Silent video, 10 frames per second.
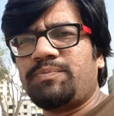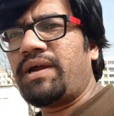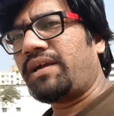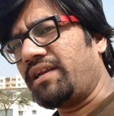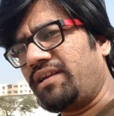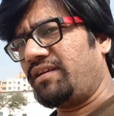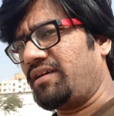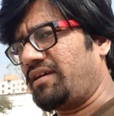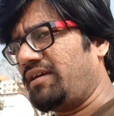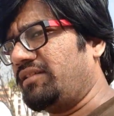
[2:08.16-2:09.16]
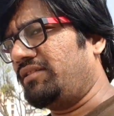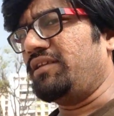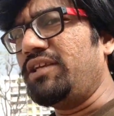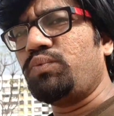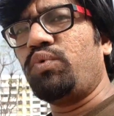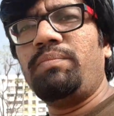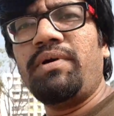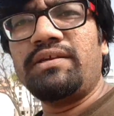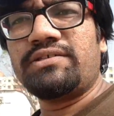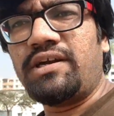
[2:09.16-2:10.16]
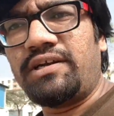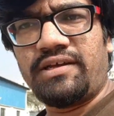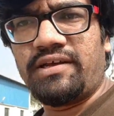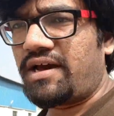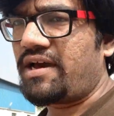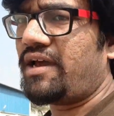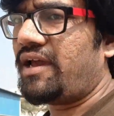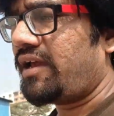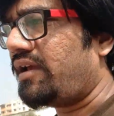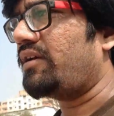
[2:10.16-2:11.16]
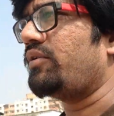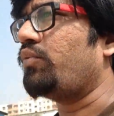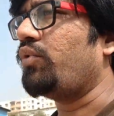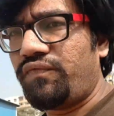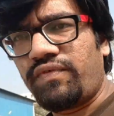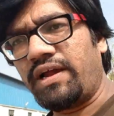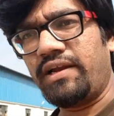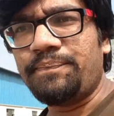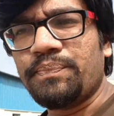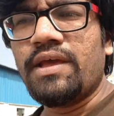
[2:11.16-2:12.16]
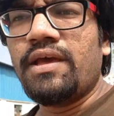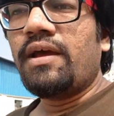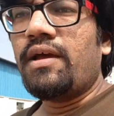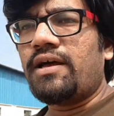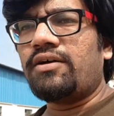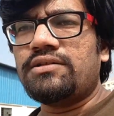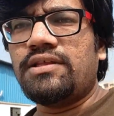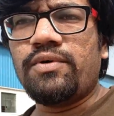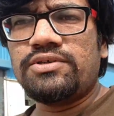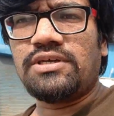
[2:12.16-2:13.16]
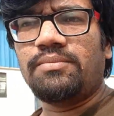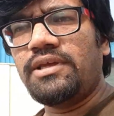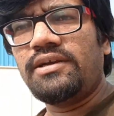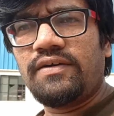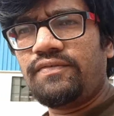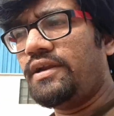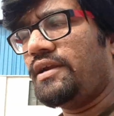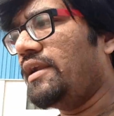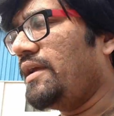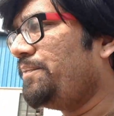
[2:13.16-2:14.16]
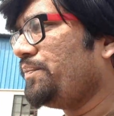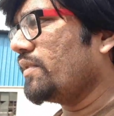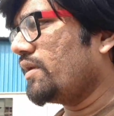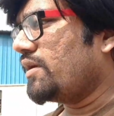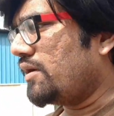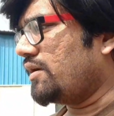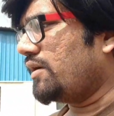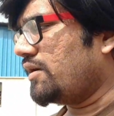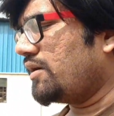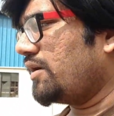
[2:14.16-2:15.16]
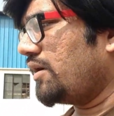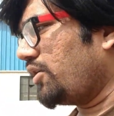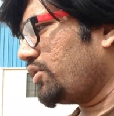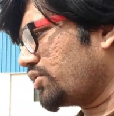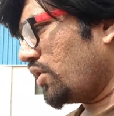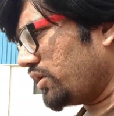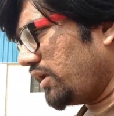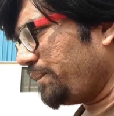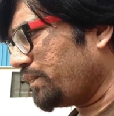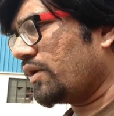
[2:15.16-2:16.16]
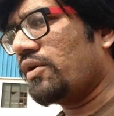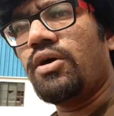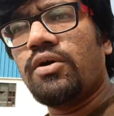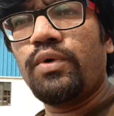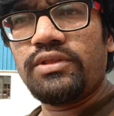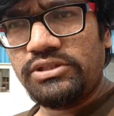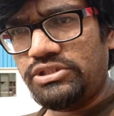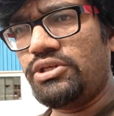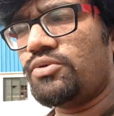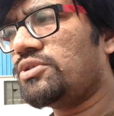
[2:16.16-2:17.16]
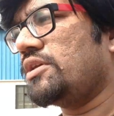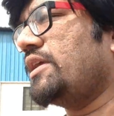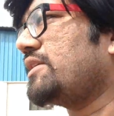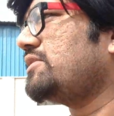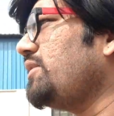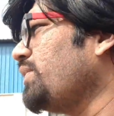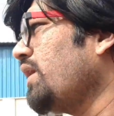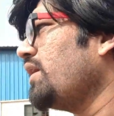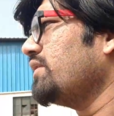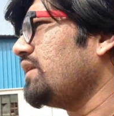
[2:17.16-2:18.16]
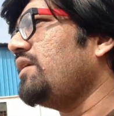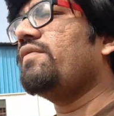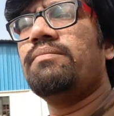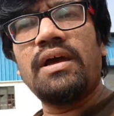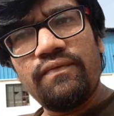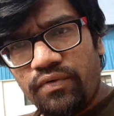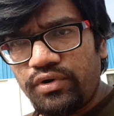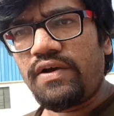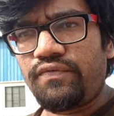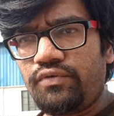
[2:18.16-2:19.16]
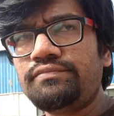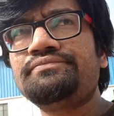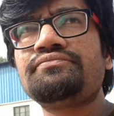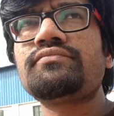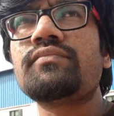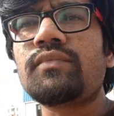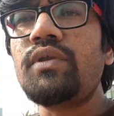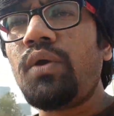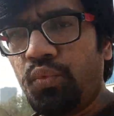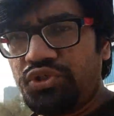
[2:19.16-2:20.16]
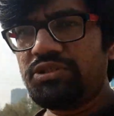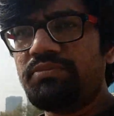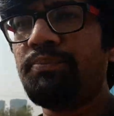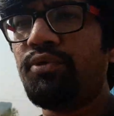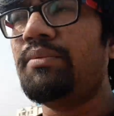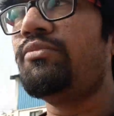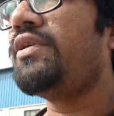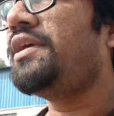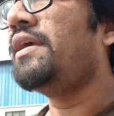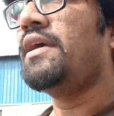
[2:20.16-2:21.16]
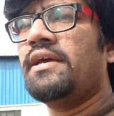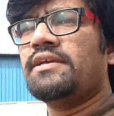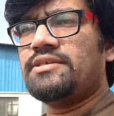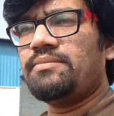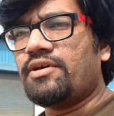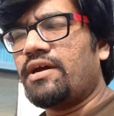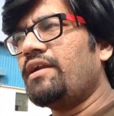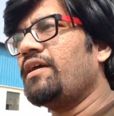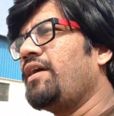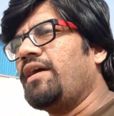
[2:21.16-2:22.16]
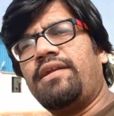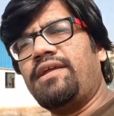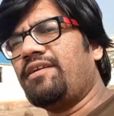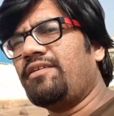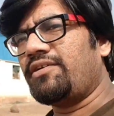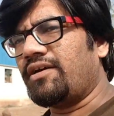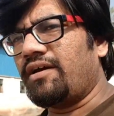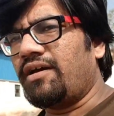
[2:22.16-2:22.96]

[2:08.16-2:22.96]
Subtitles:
expect that these would be result I would find. Now there was something definitely shocking along with Geo's connection, that even my Vodafone, which is my primary SIM card, didn't